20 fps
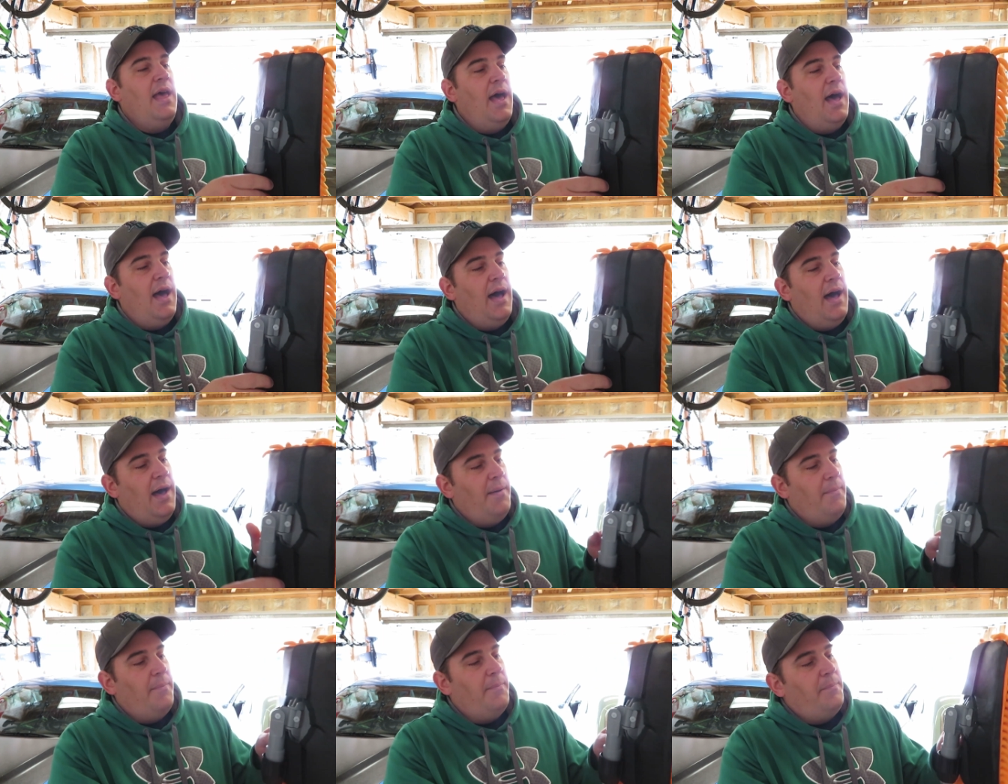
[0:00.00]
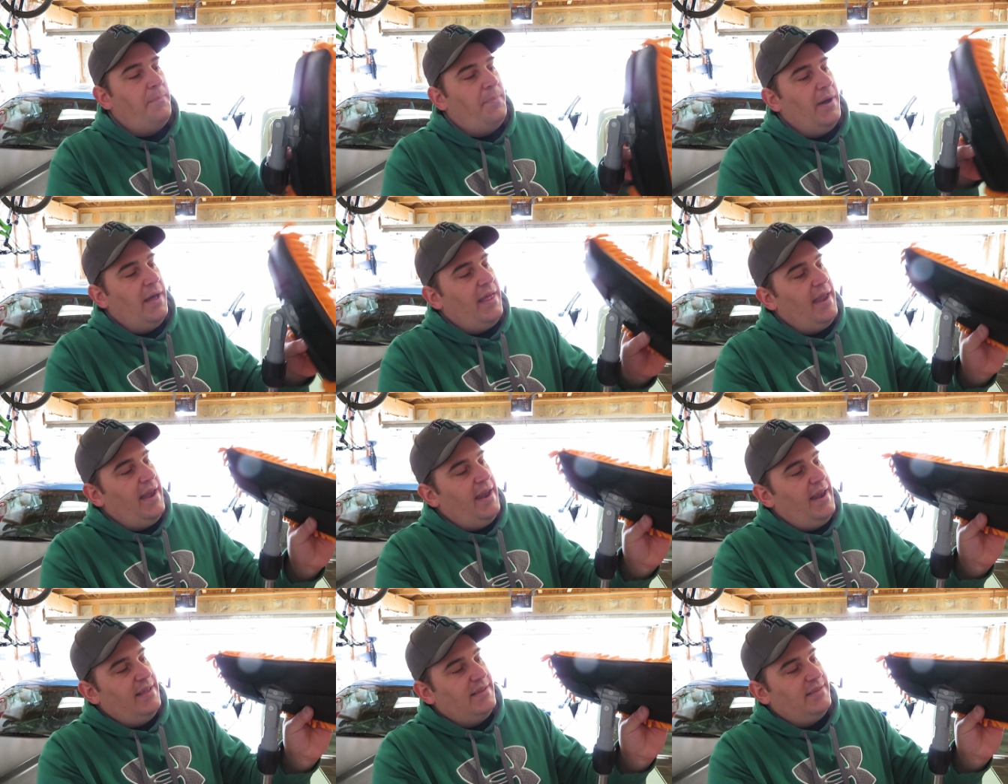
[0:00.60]
But
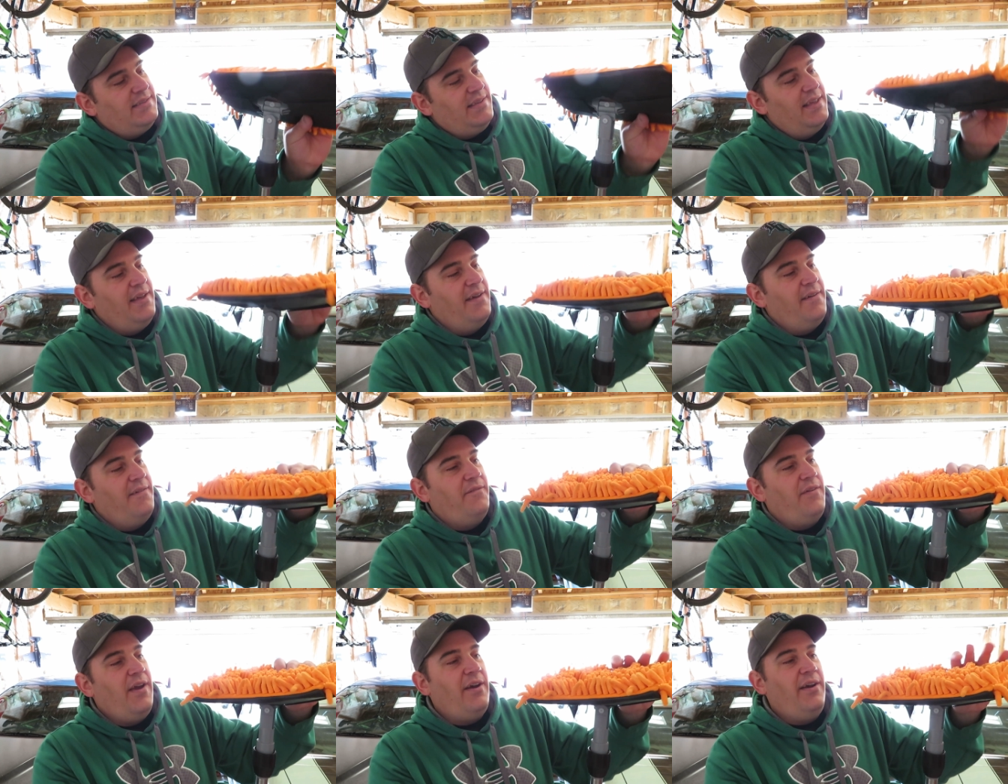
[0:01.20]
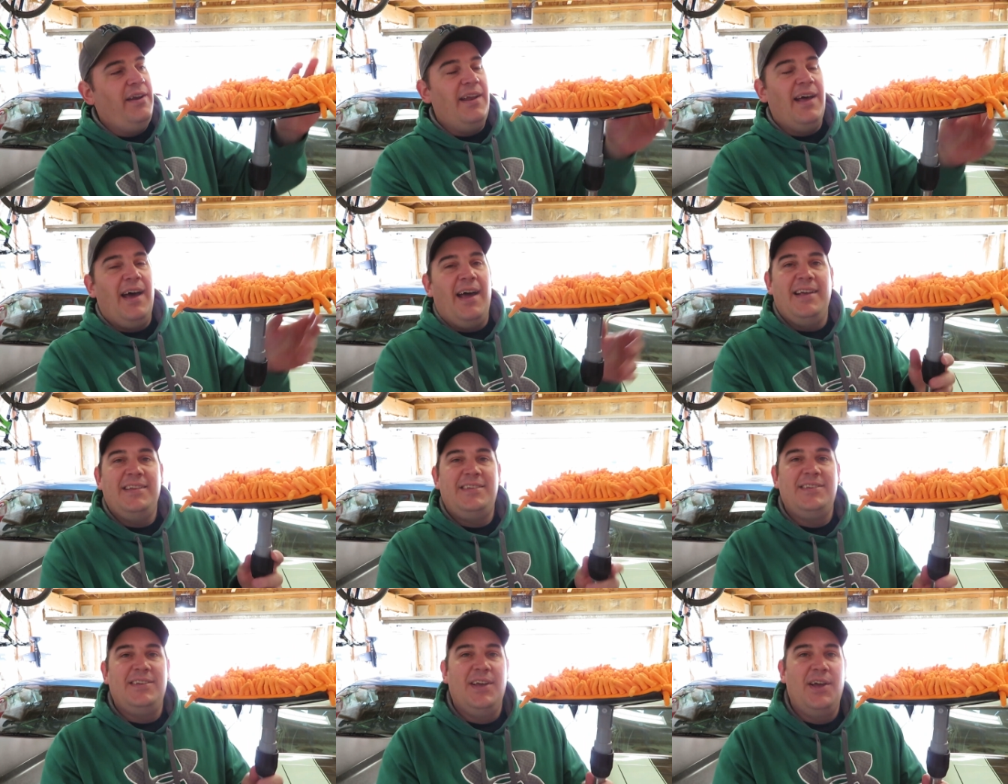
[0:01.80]
it is very
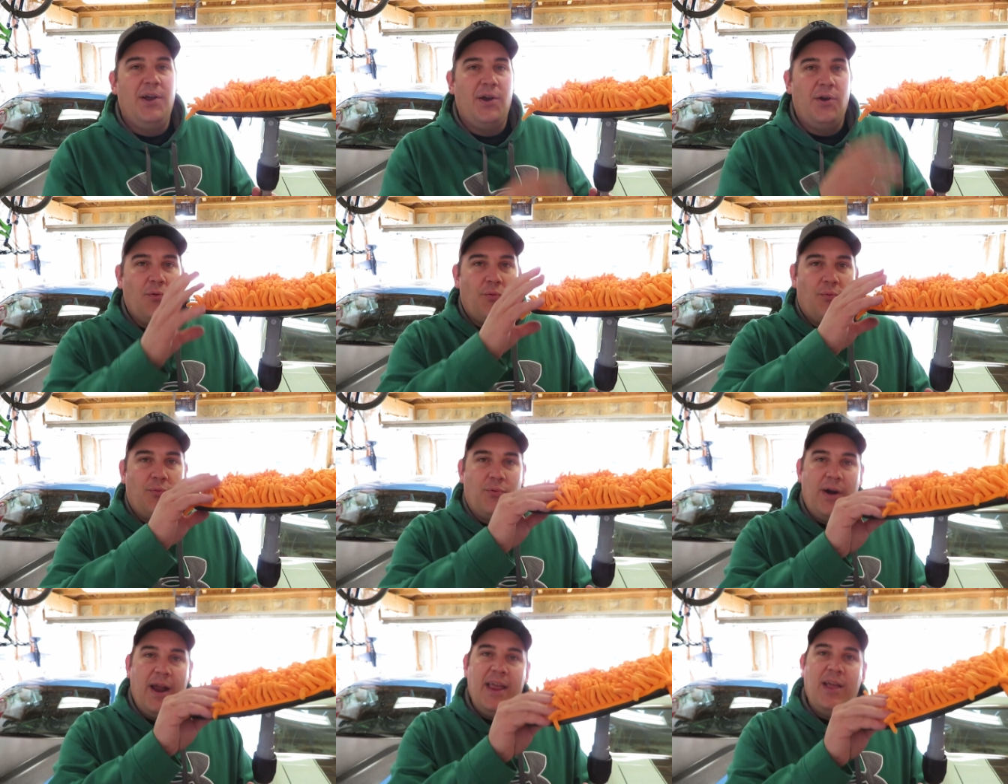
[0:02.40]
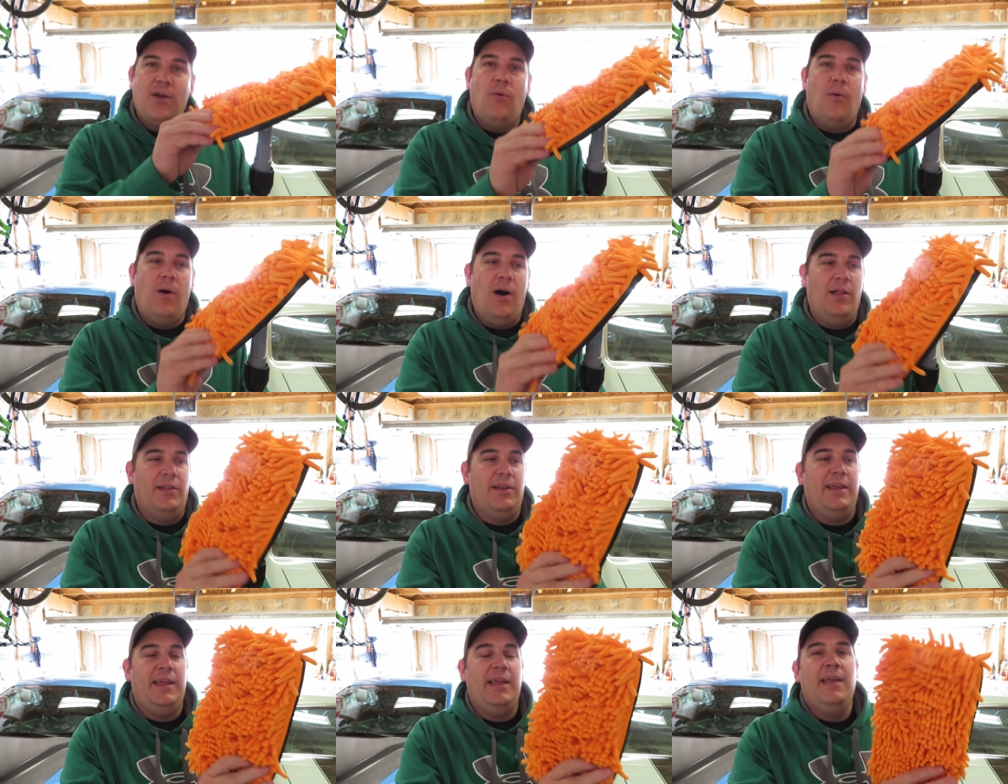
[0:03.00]
nice, great
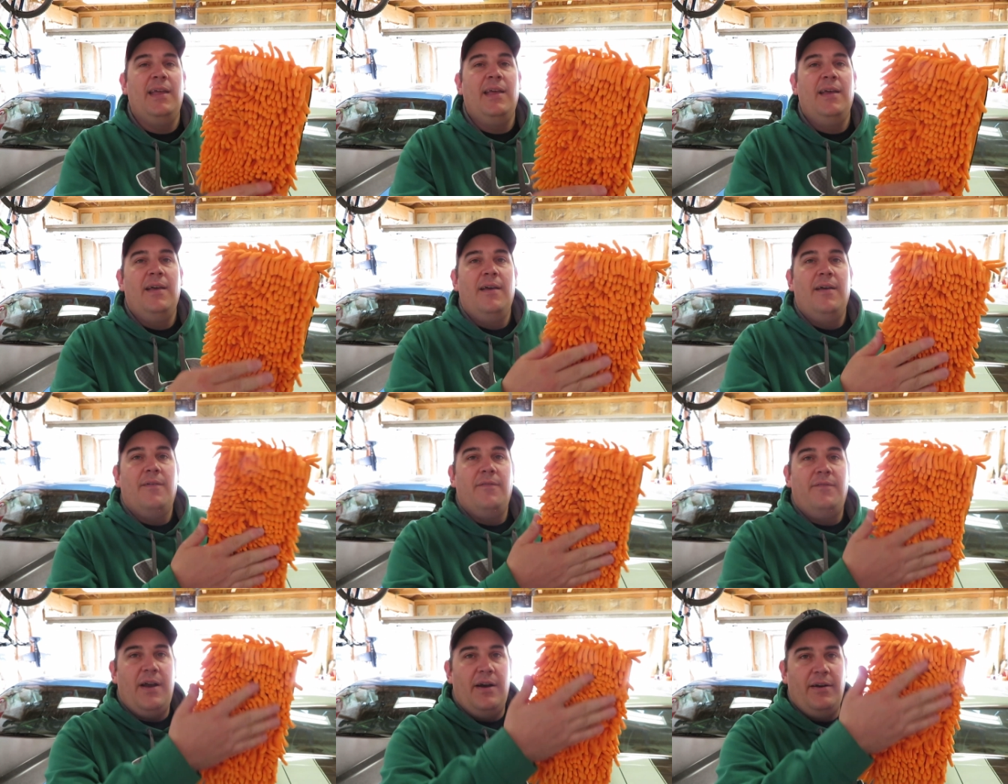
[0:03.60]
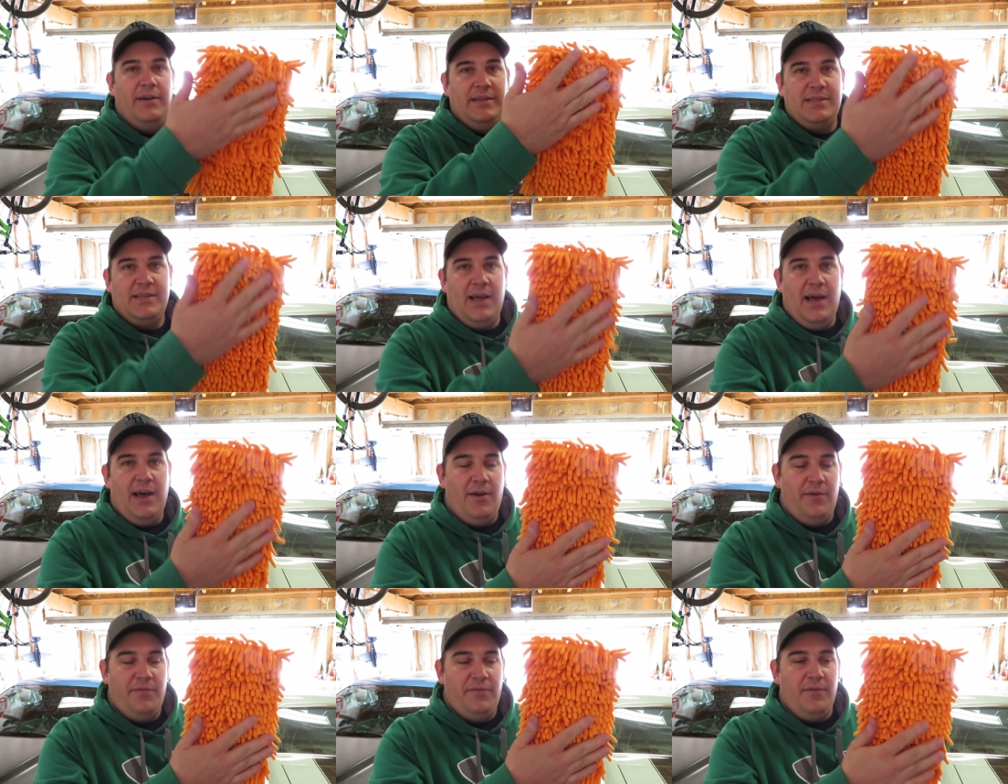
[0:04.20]
quality, very
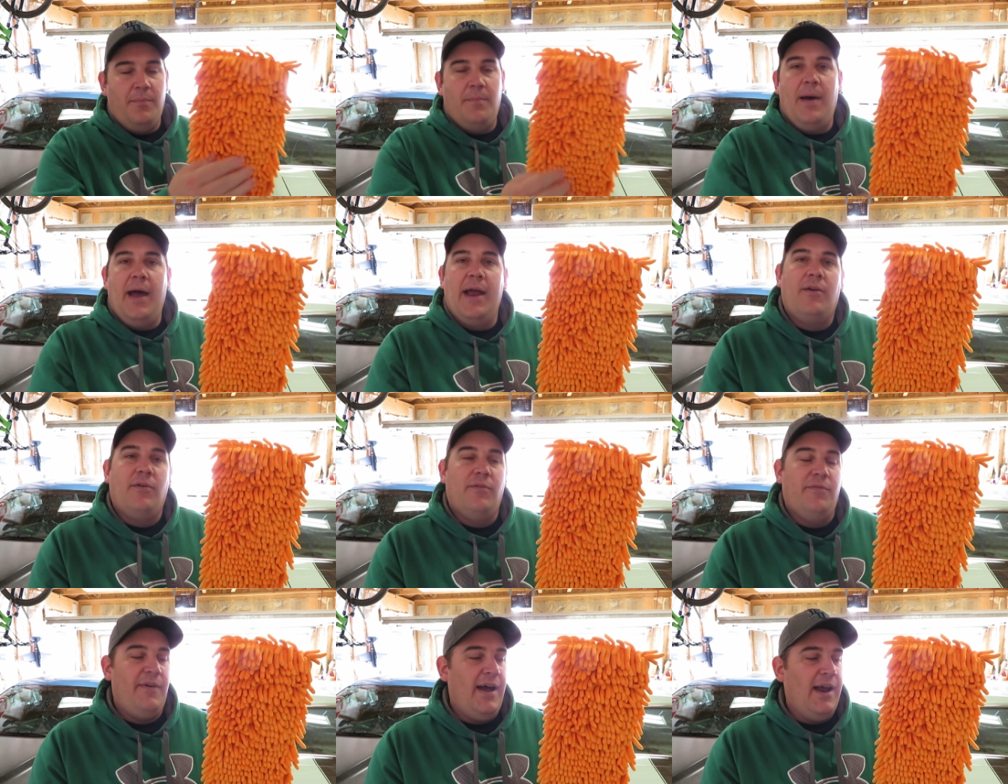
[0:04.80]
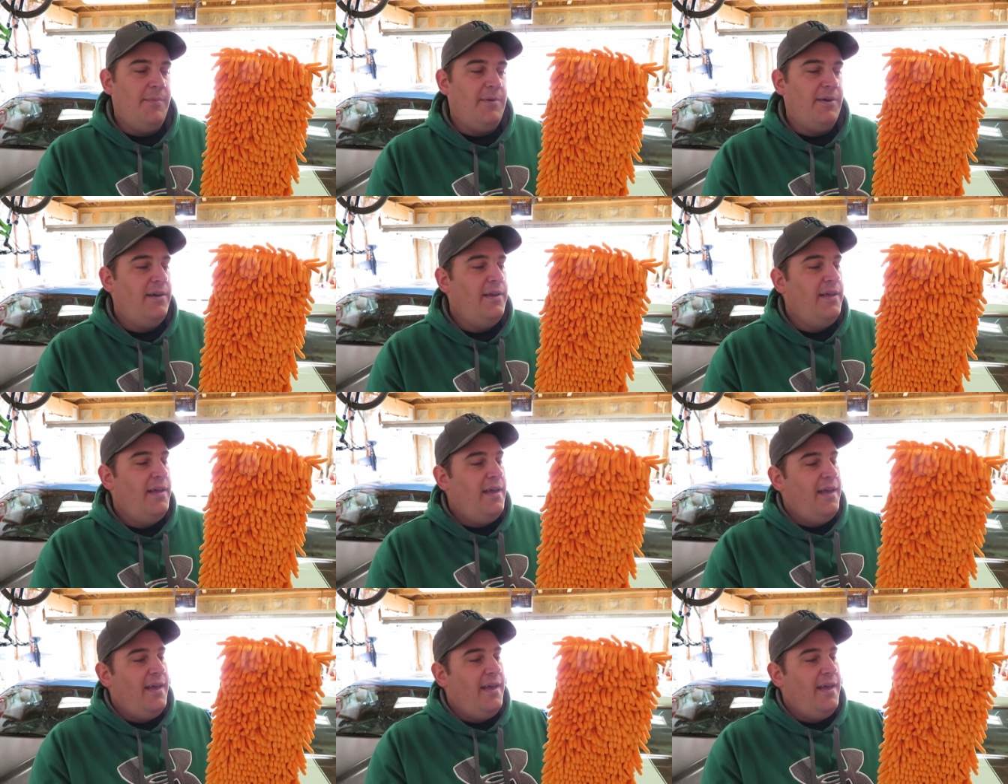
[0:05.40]
soft, microfiber.